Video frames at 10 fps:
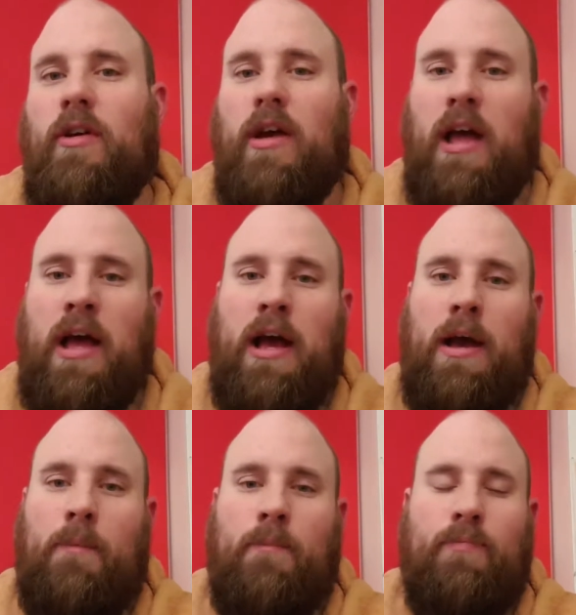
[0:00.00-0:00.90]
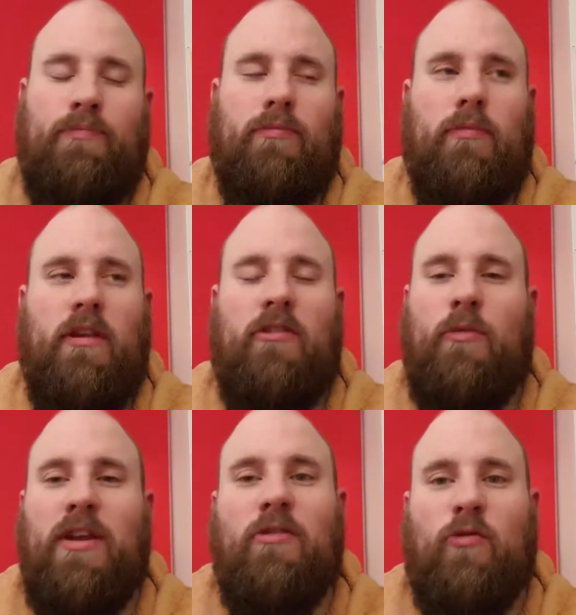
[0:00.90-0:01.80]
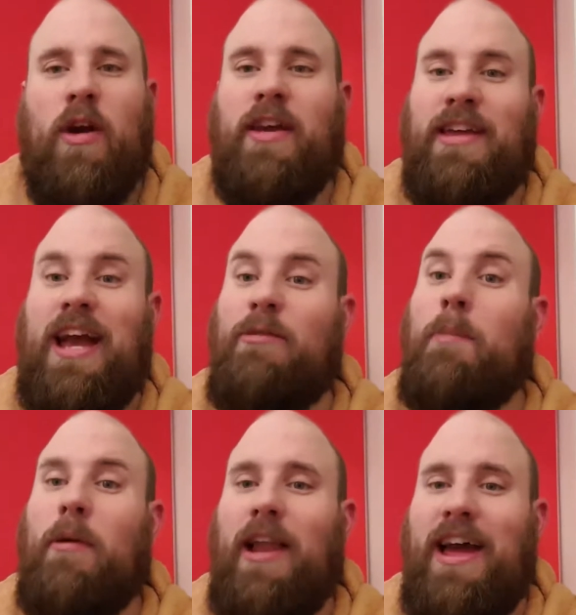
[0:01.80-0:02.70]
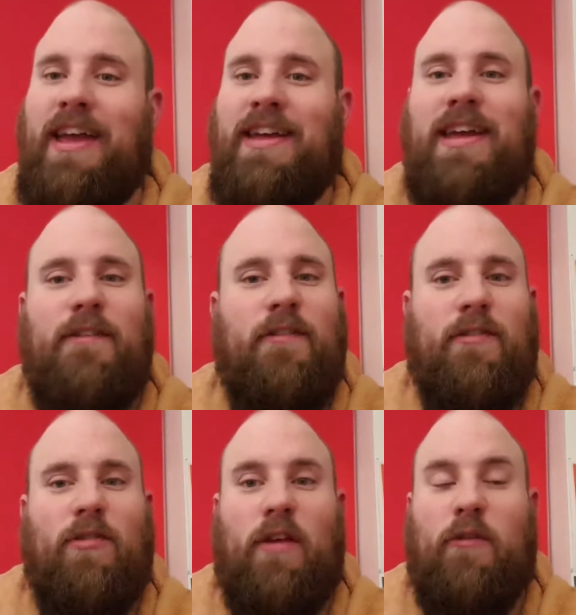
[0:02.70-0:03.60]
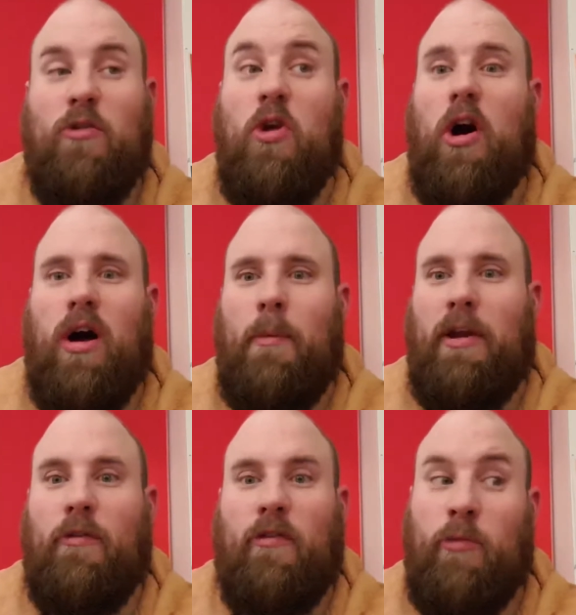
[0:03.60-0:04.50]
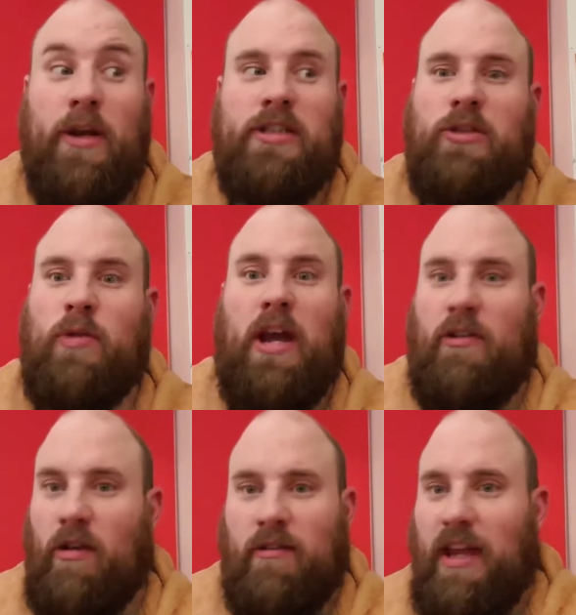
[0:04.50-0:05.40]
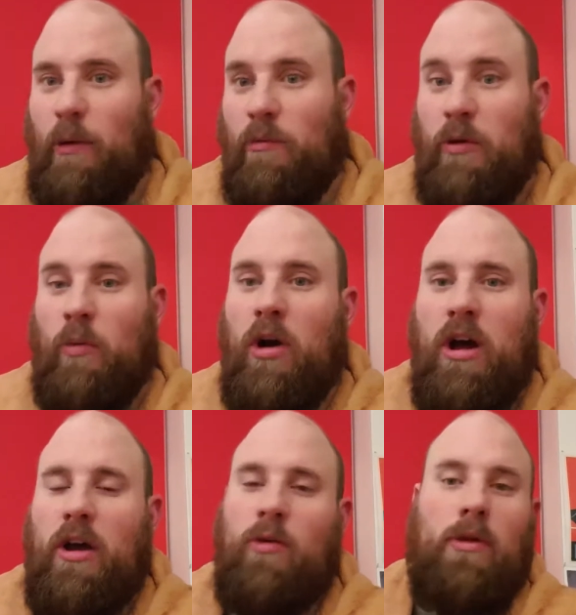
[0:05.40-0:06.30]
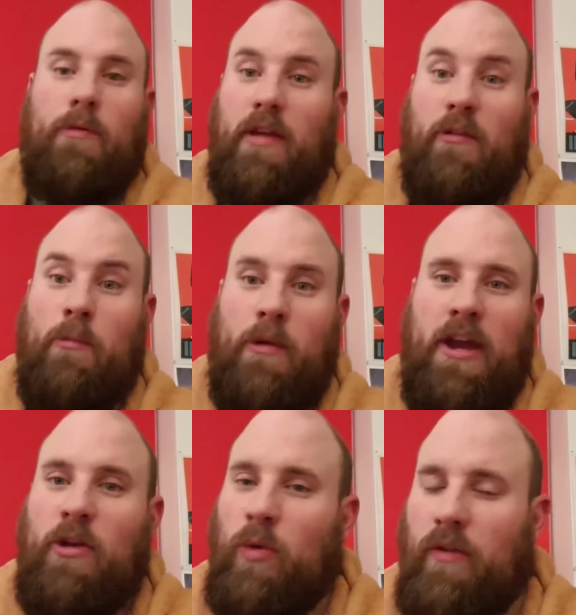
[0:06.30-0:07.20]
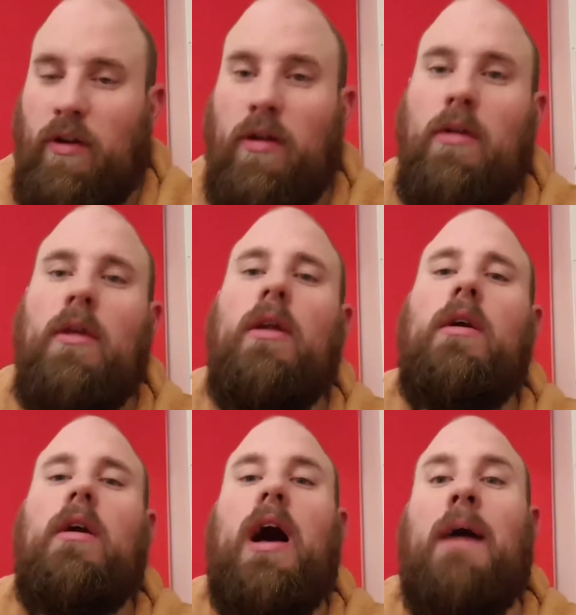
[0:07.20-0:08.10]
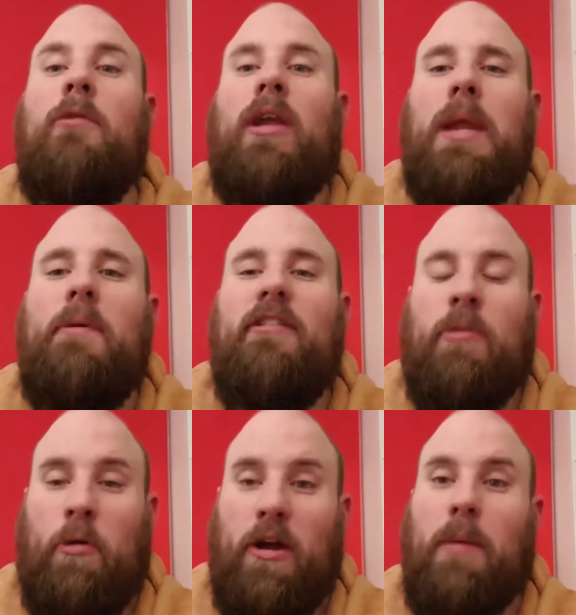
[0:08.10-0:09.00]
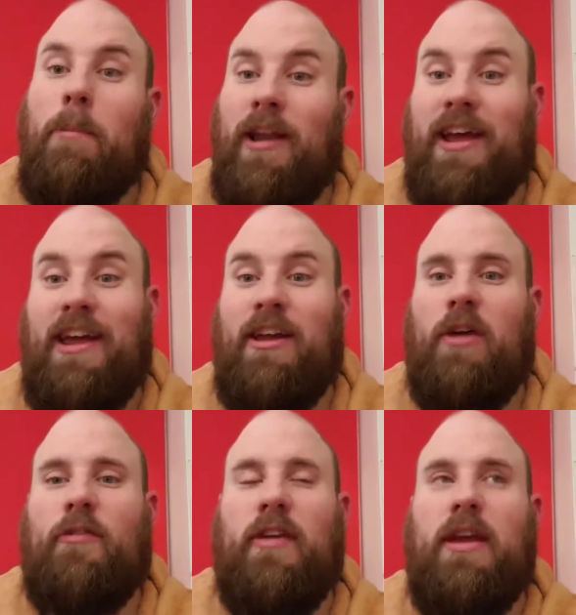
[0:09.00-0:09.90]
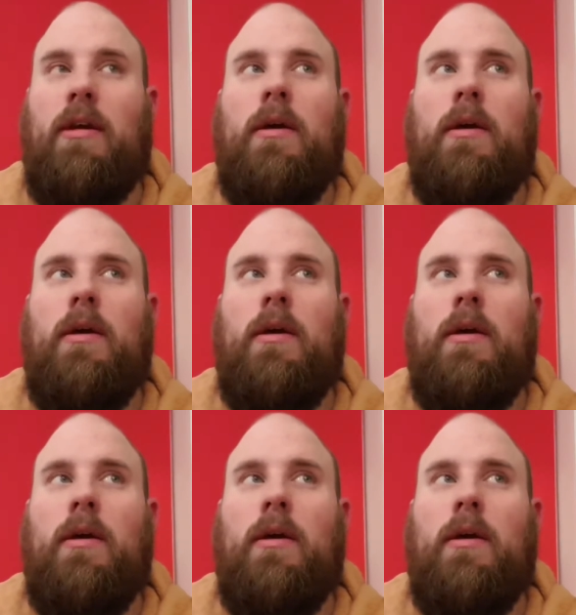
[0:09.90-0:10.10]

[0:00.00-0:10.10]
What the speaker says: it's a really great game to play. If you're not, on the Switch, it's great because I can take it with me to work or upstairs in bed or whatever. I'm not limited to where I can play it, and obviously,